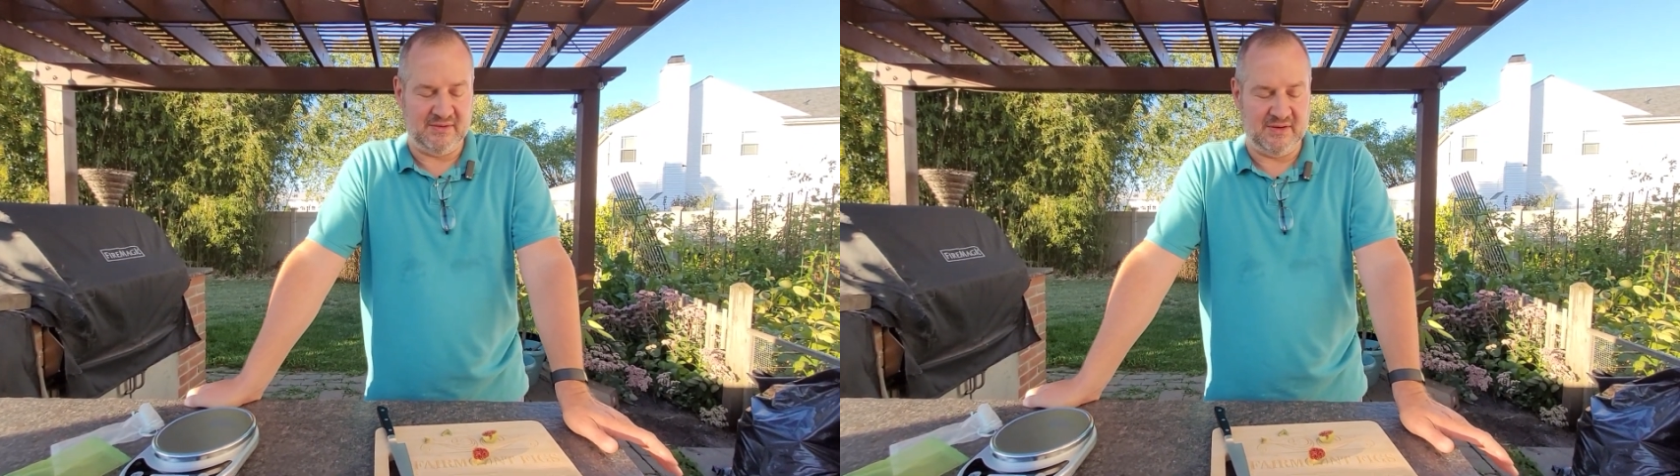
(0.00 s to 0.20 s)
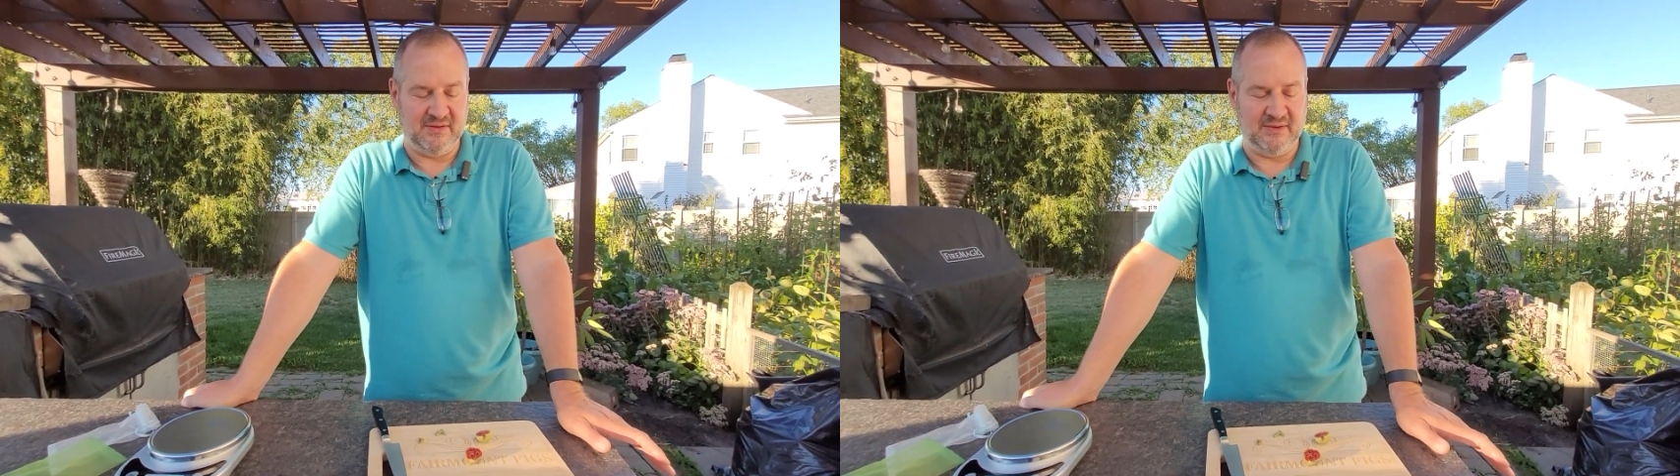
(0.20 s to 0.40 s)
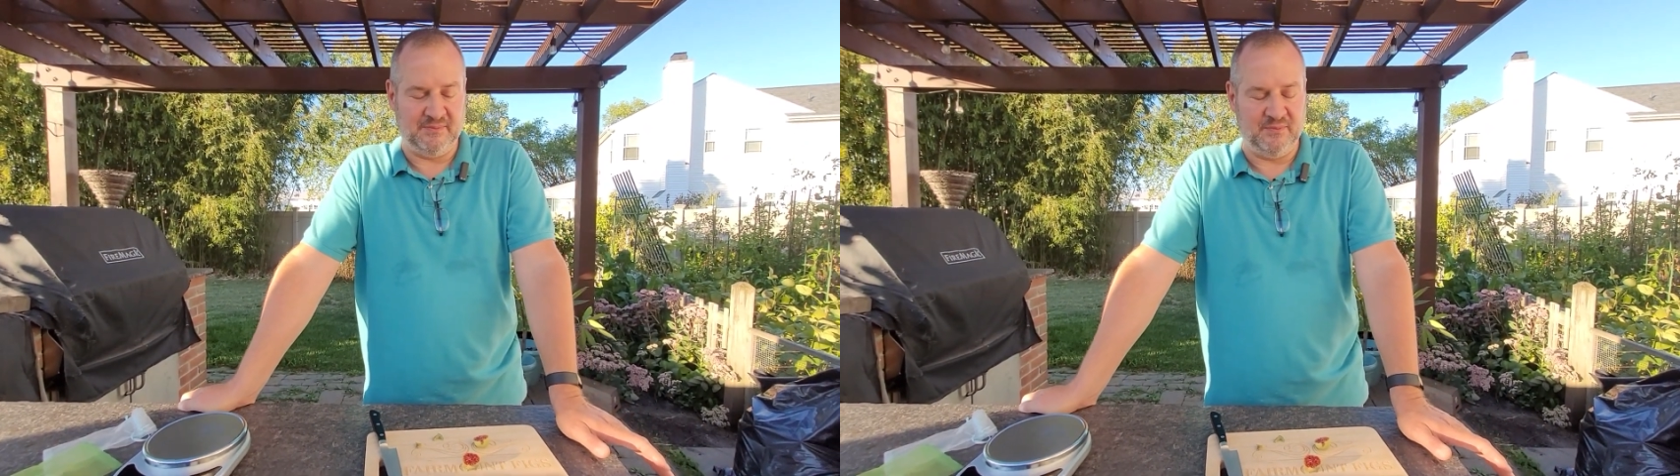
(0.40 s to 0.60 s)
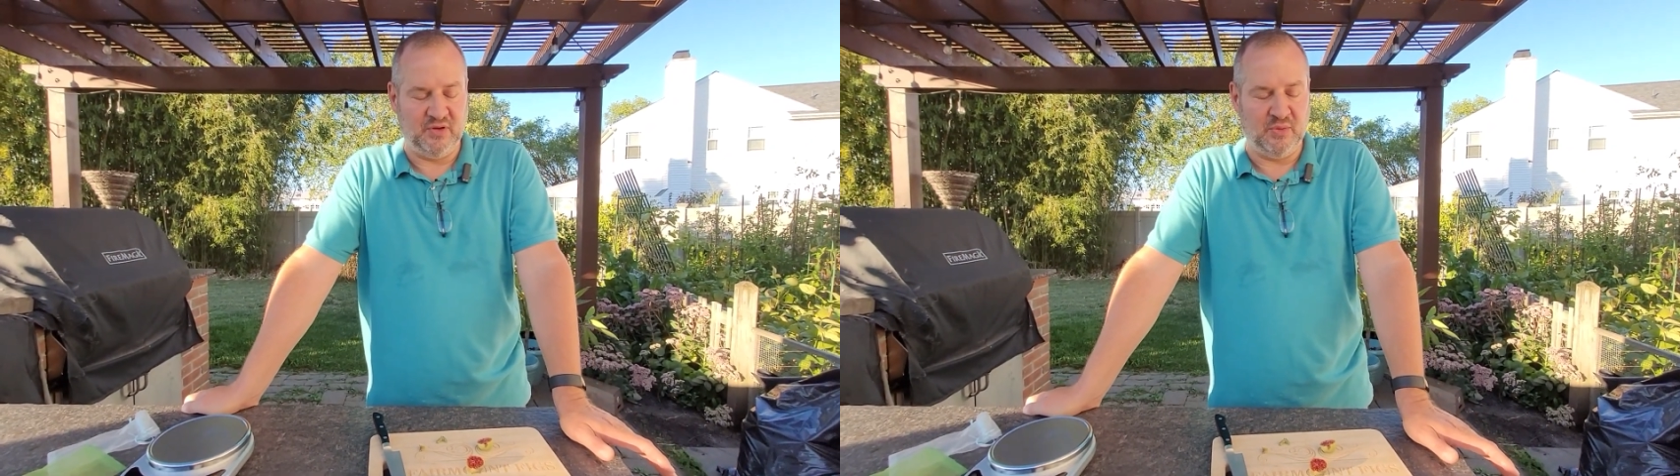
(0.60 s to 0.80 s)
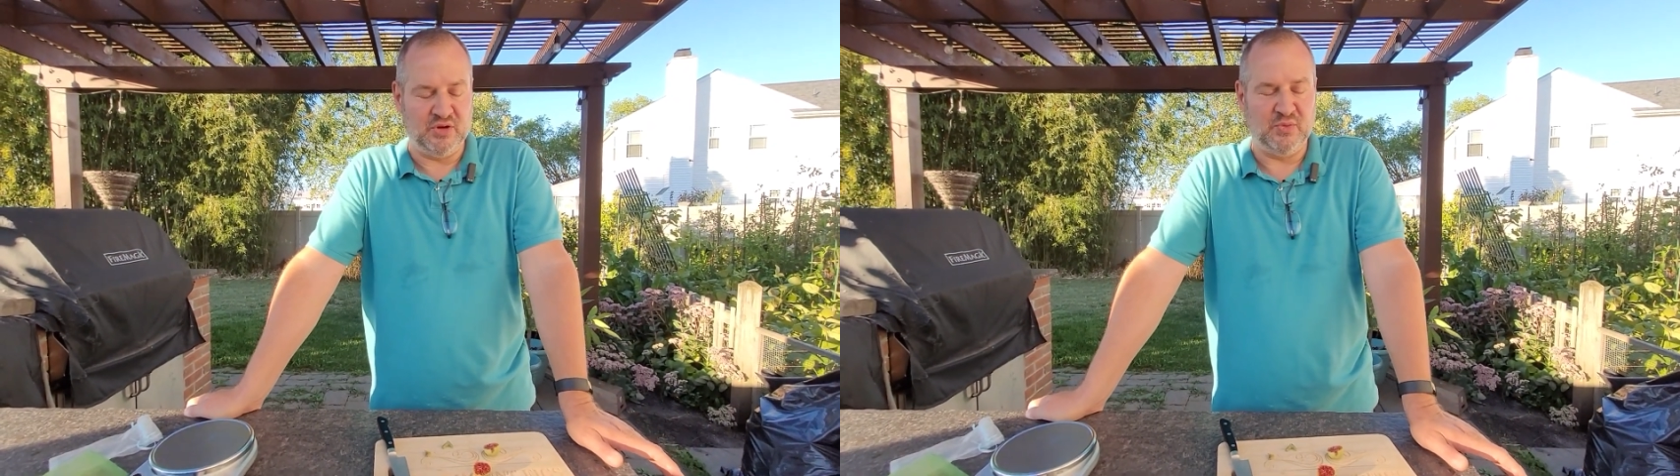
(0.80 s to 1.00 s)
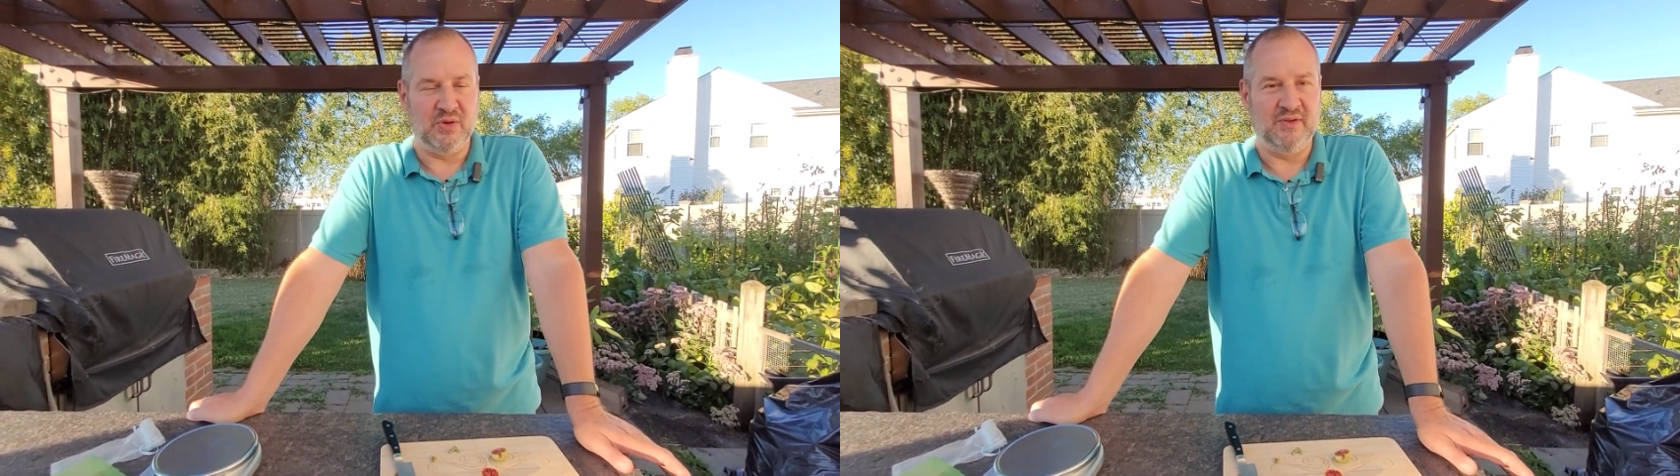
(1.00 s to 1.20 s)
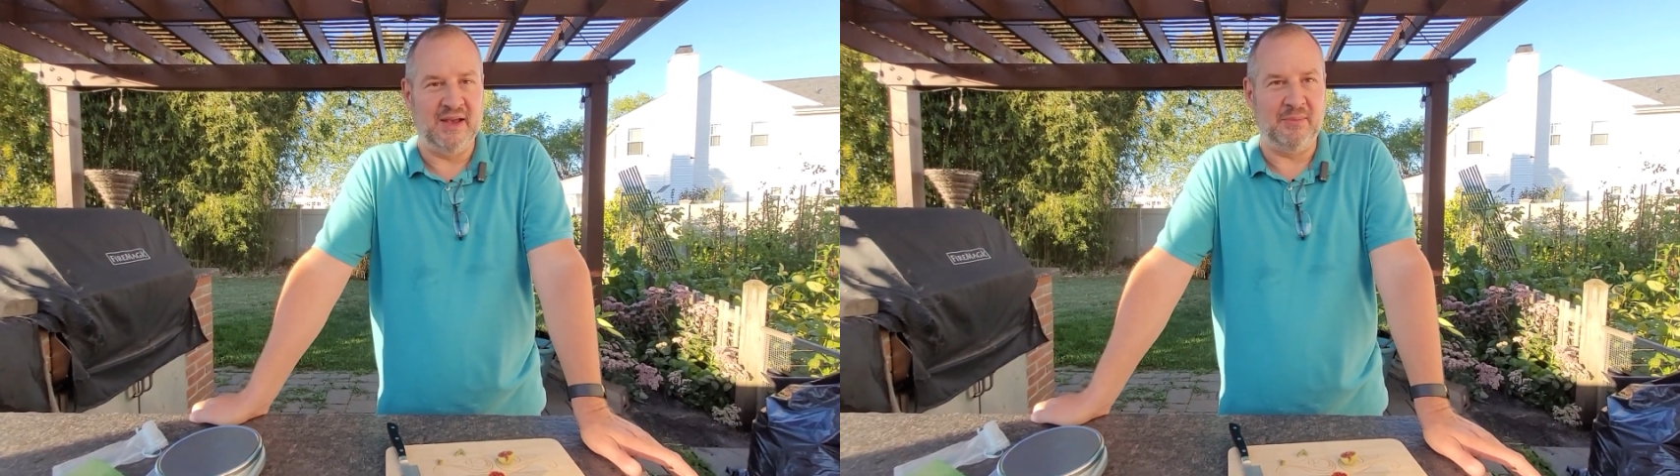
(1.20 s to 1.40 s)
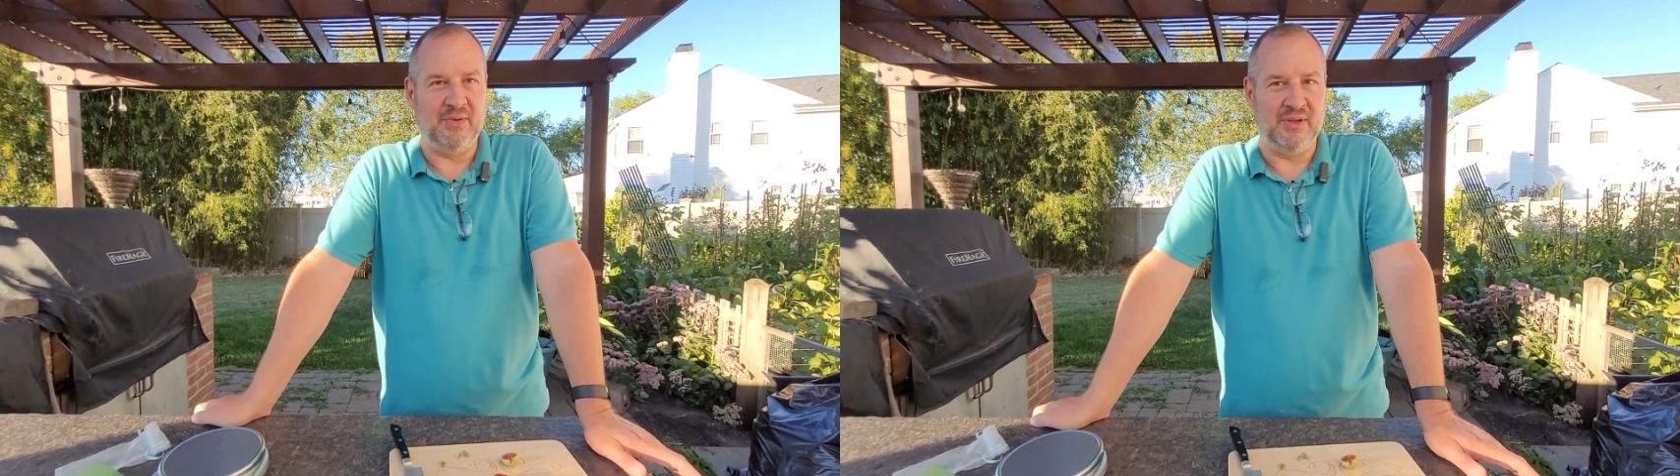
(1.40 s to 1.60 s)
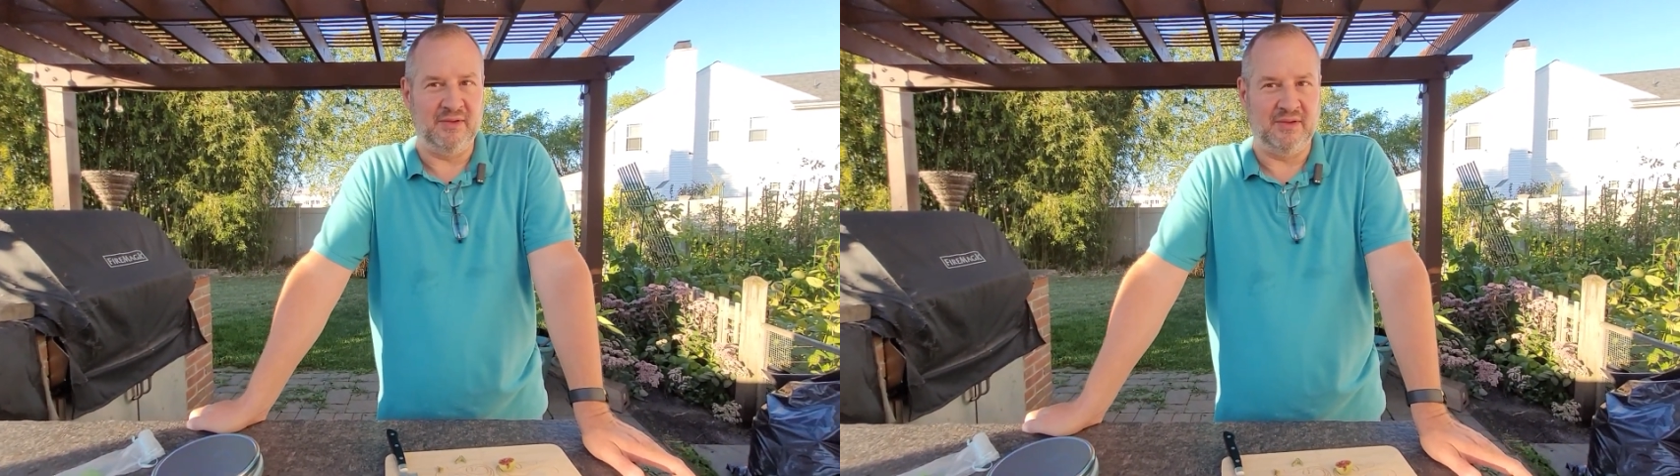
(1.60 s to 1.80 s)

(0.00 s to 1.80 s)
just so much more depth.